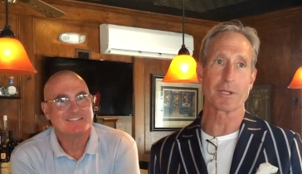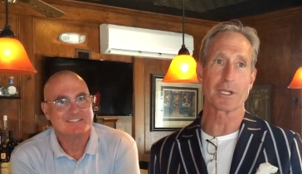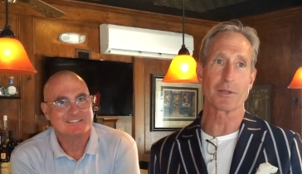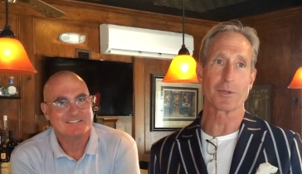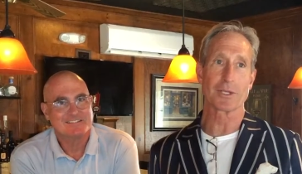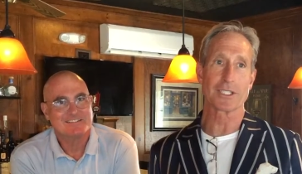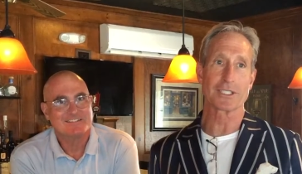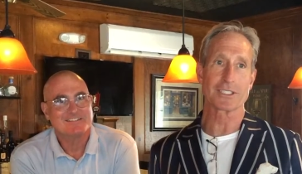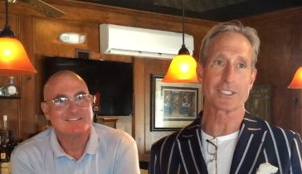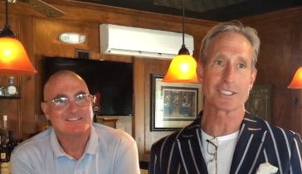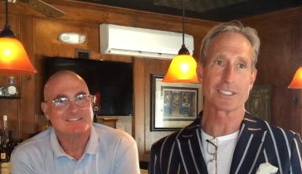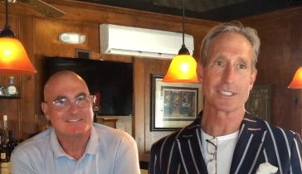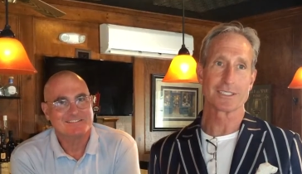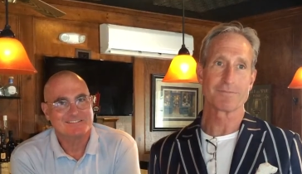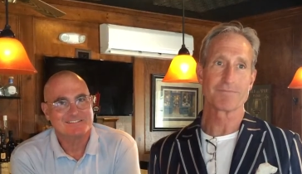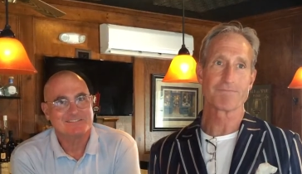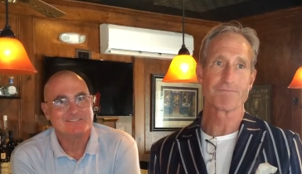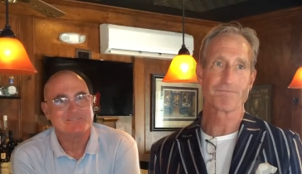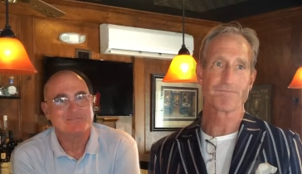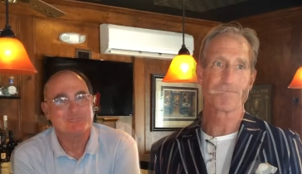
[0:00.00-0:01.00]
Speaker 1: many ways.
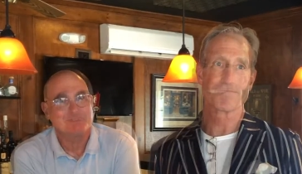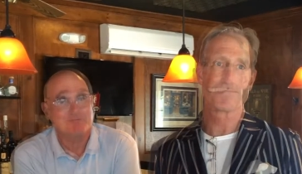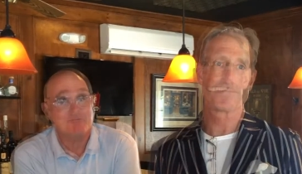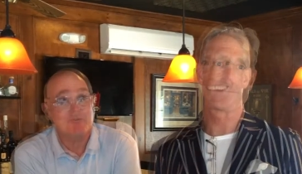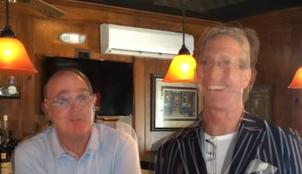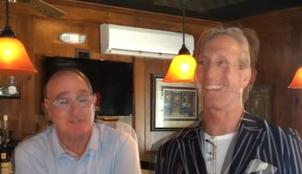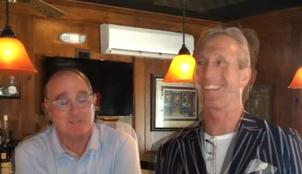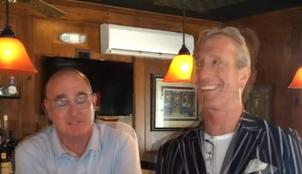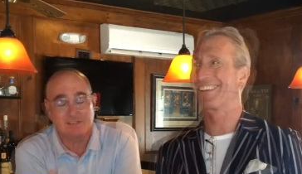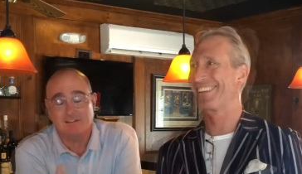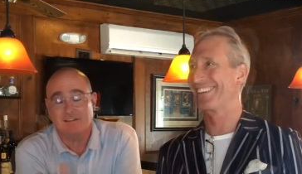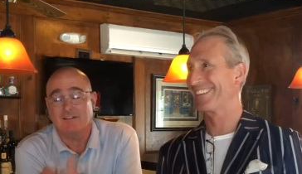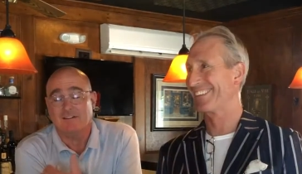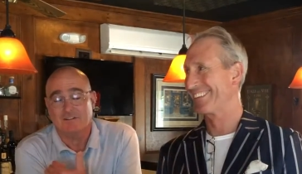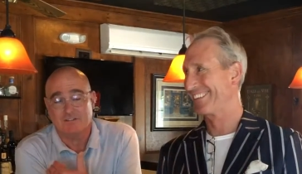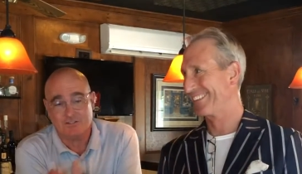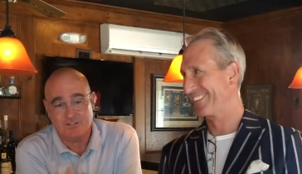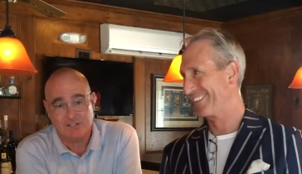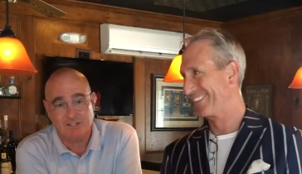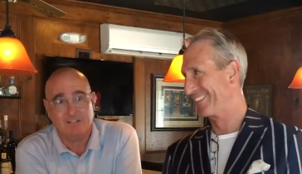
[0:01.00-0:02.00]
We
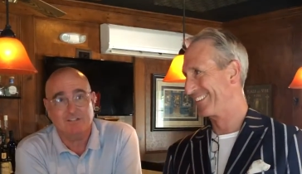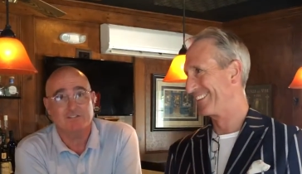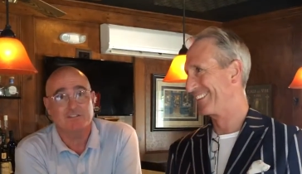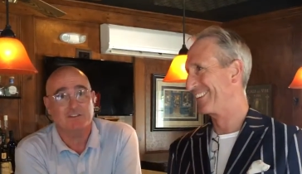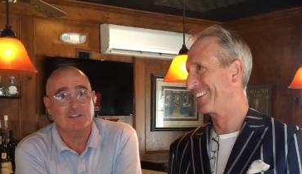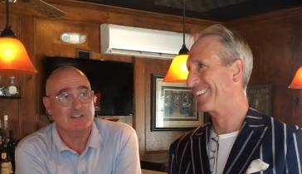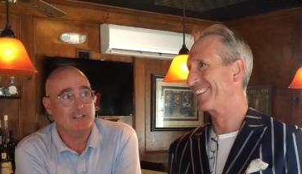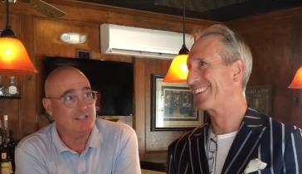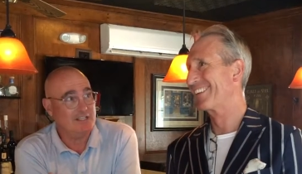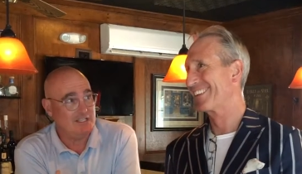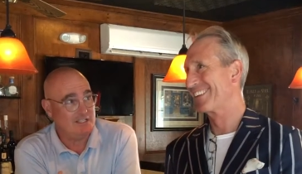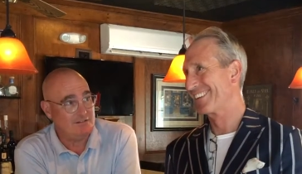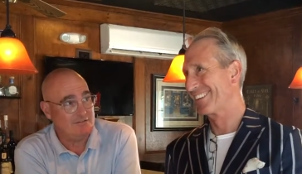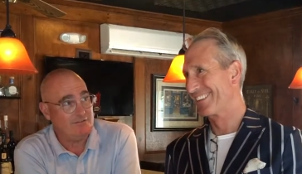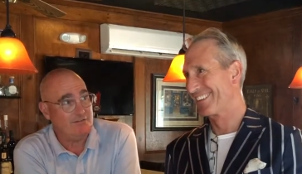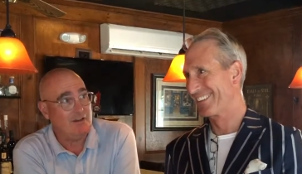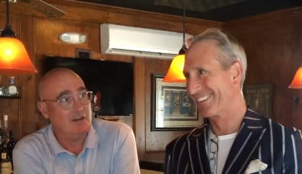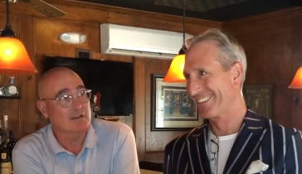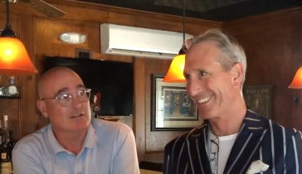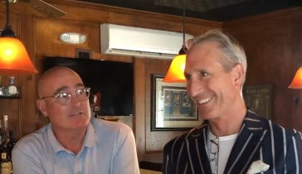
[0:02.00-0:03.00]
are changing and
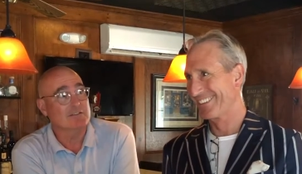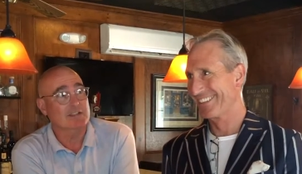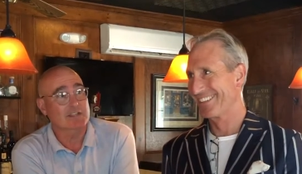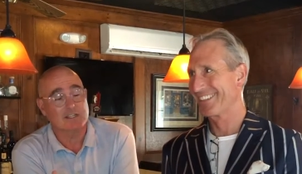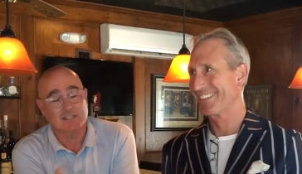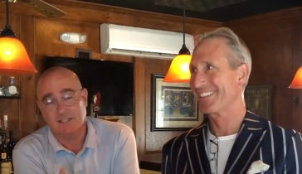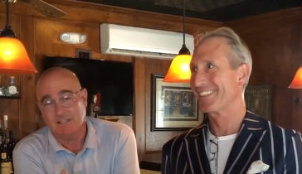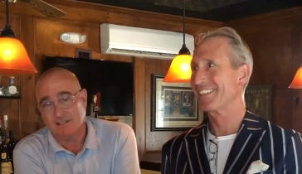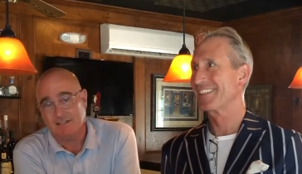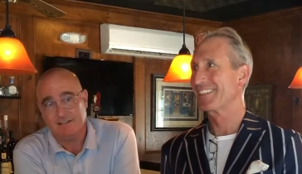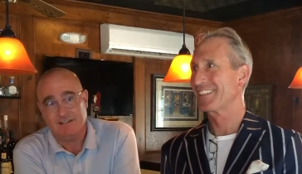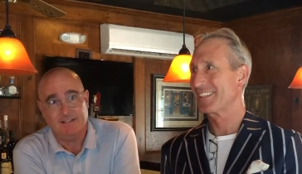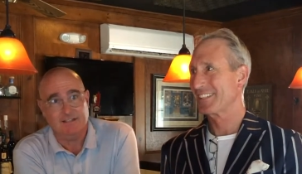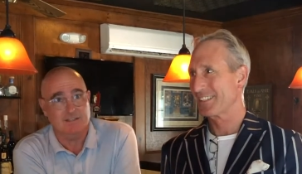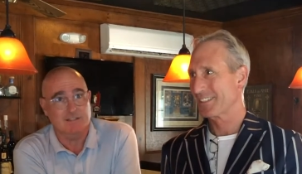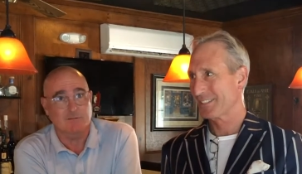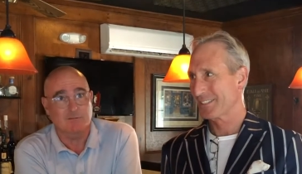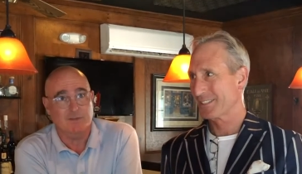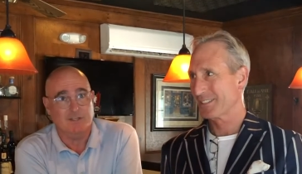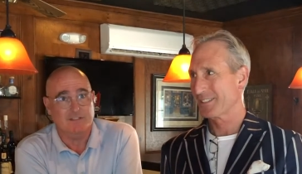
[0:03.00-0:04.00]
evolving on a
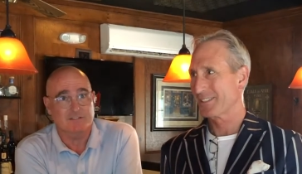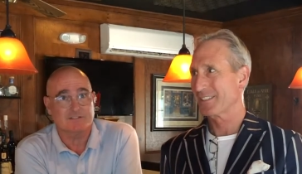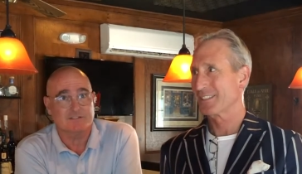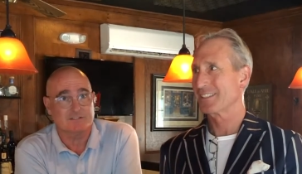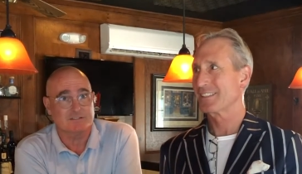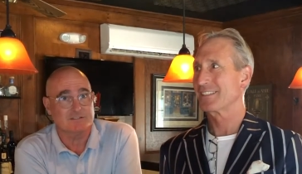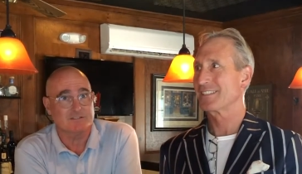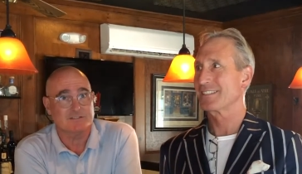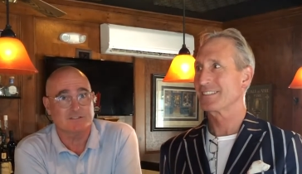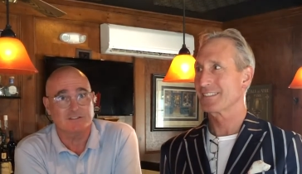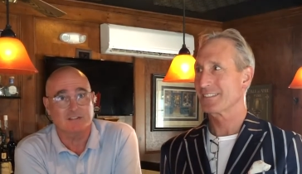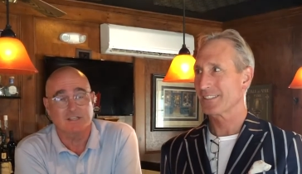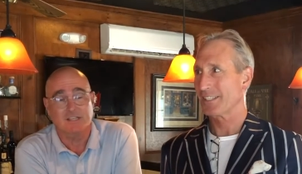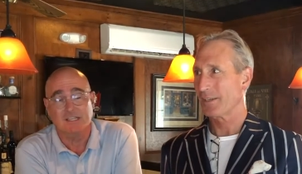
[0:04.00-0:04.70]
daily basis.